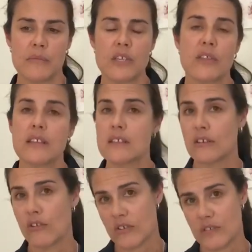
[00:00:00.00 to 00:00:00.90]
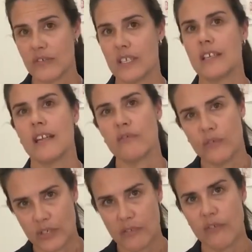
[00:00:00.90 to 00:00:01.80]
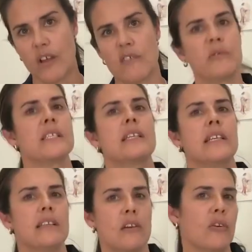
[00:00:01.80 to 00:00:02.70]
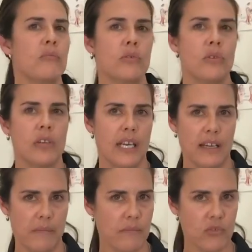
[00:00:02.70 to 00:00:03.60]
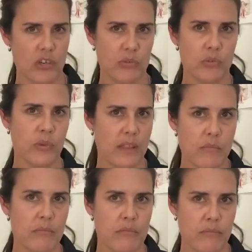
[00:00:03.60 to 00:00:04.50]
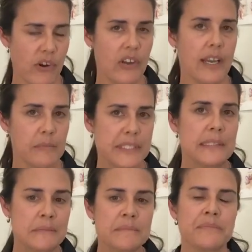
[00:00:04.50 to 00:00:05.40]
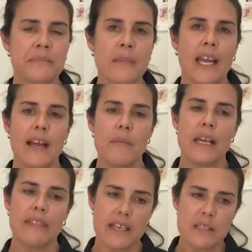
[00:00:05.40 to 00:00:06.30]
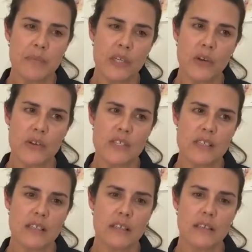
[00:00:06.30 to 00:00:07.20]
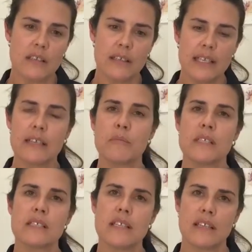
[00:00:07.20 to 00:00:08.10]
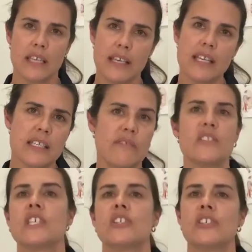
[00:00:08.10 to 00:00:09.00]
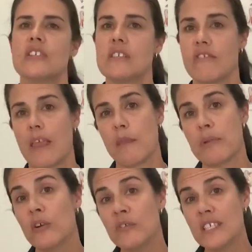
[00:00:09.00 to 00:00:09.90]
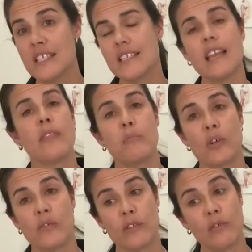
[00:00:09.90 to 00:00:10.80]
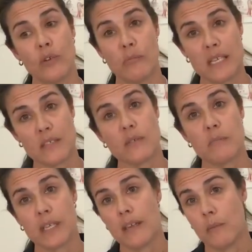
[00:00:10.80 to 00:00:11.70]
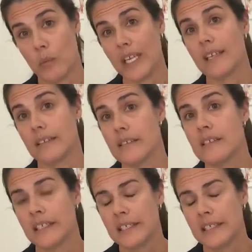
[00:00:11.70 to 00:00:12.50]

So things like CrossFit, F45, we're seeing a lot more trouble with prolapse. And that's because the ligaments and the connective tissues around the pelvis and the pelvic floor muscles become weakened.